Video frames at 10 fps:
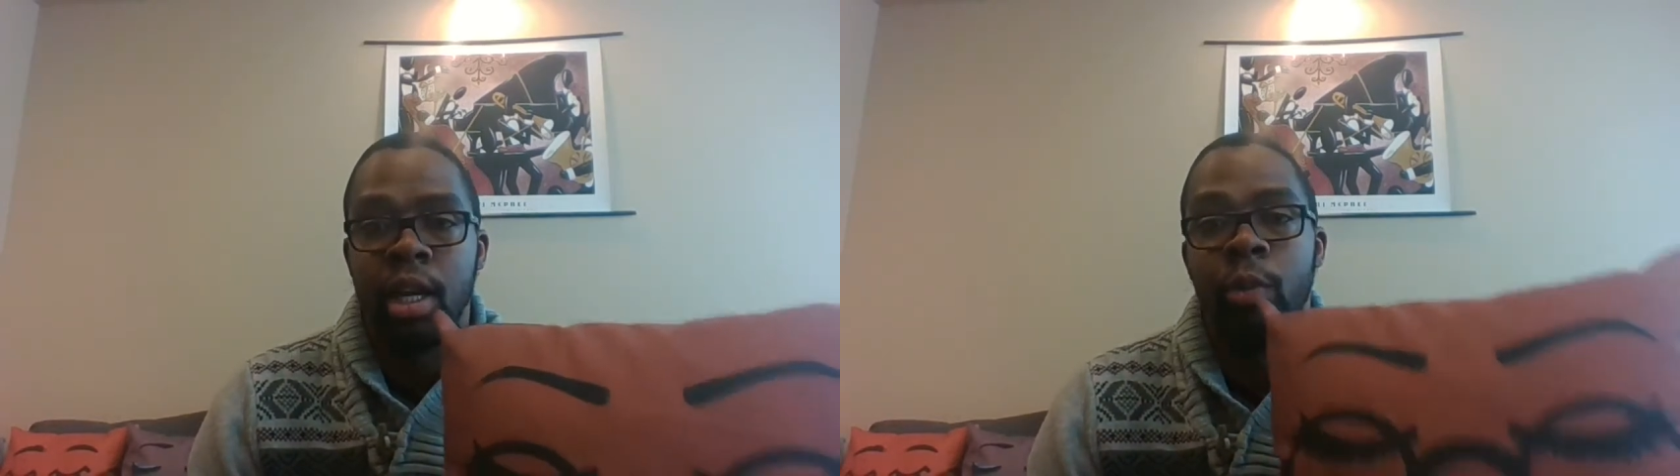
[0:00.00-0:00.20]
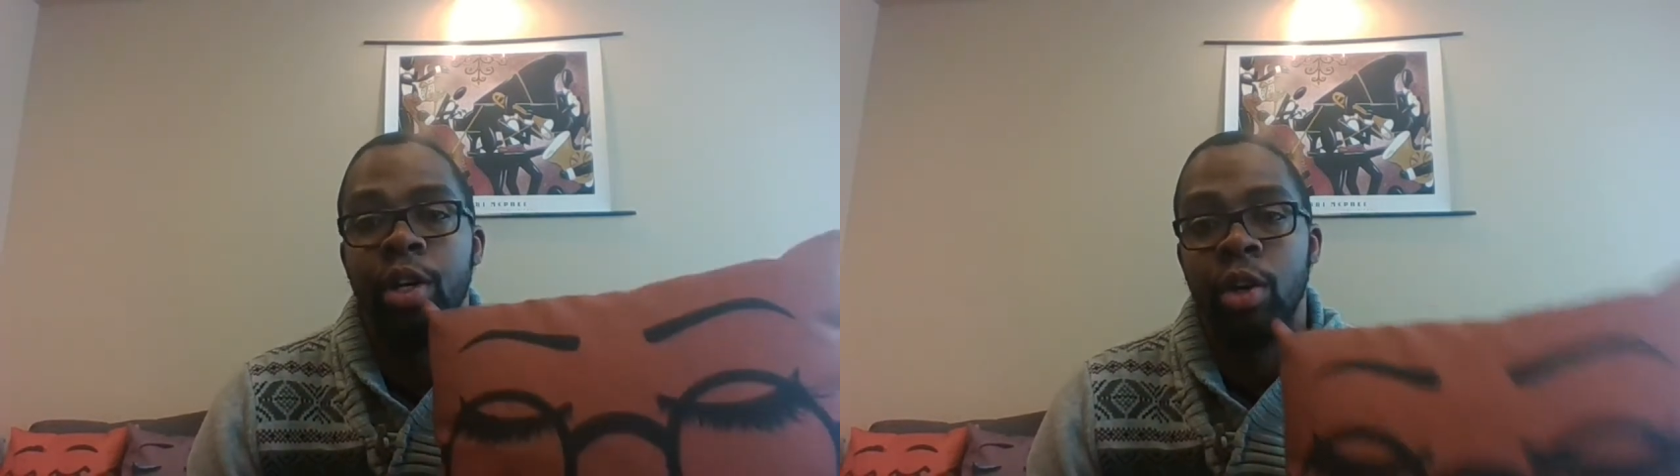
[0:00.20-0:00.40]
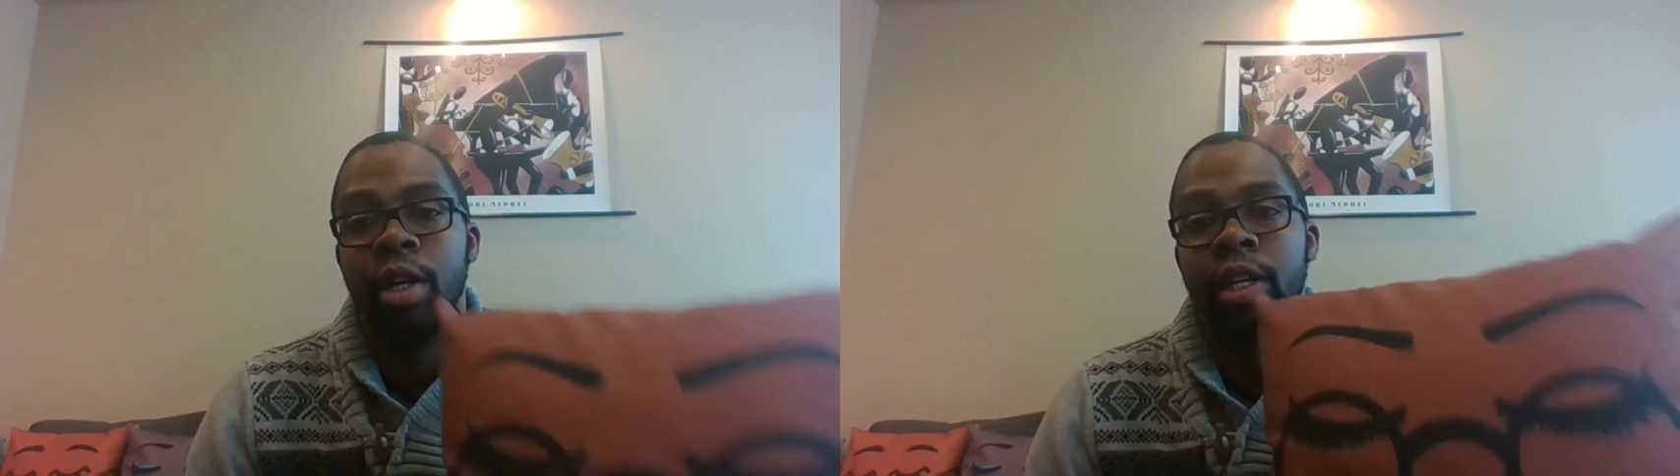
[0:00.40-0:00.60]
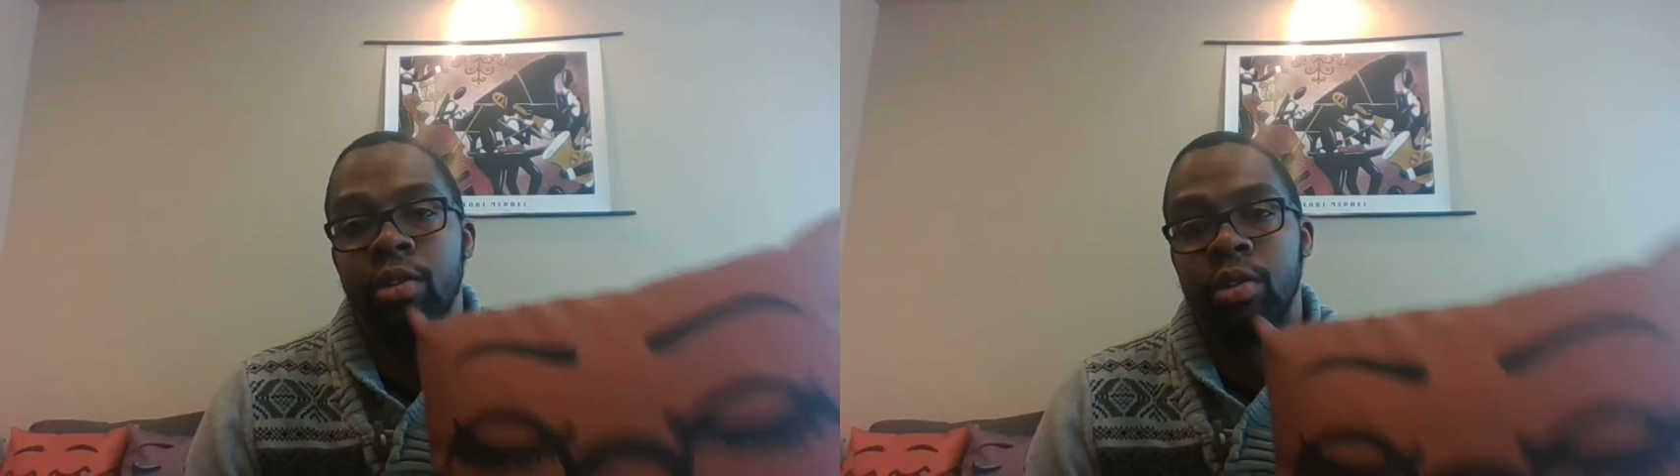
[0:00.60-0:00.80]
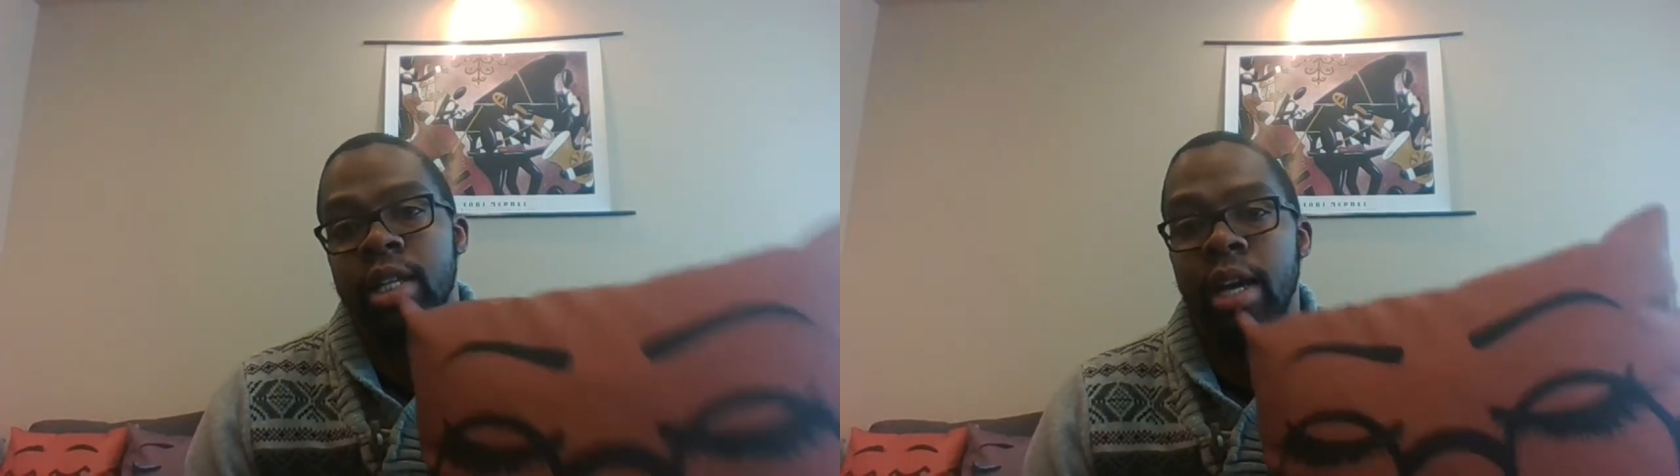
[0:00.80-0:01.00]
and we know they can do
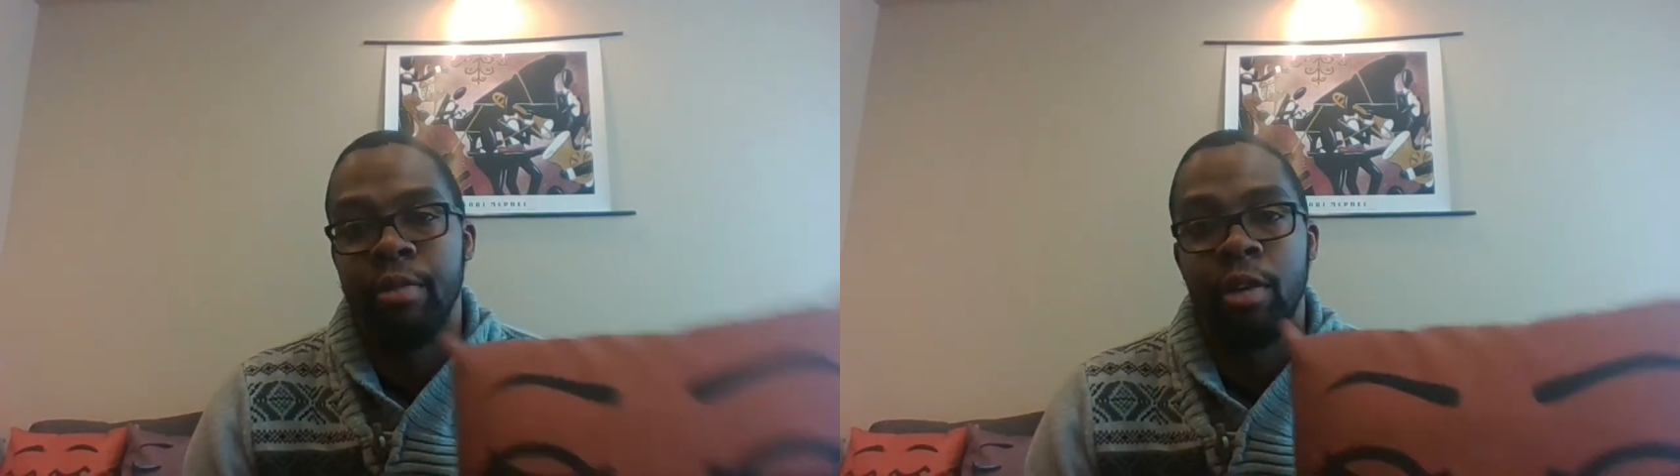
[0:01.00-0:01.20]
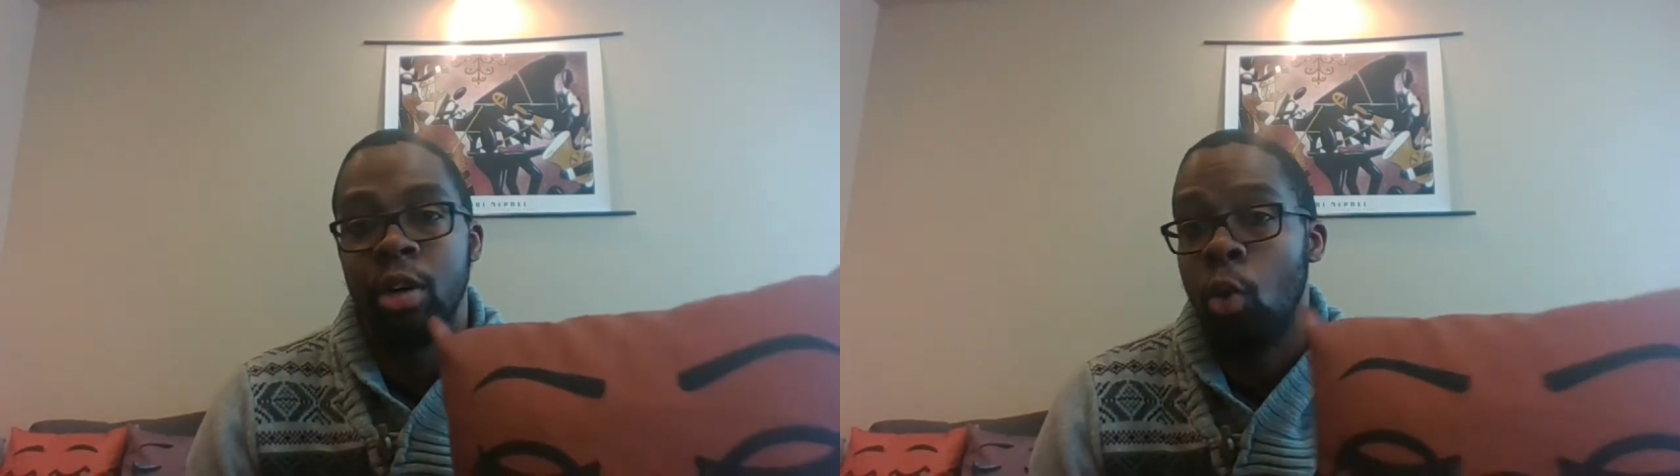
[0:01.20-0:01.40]
the same for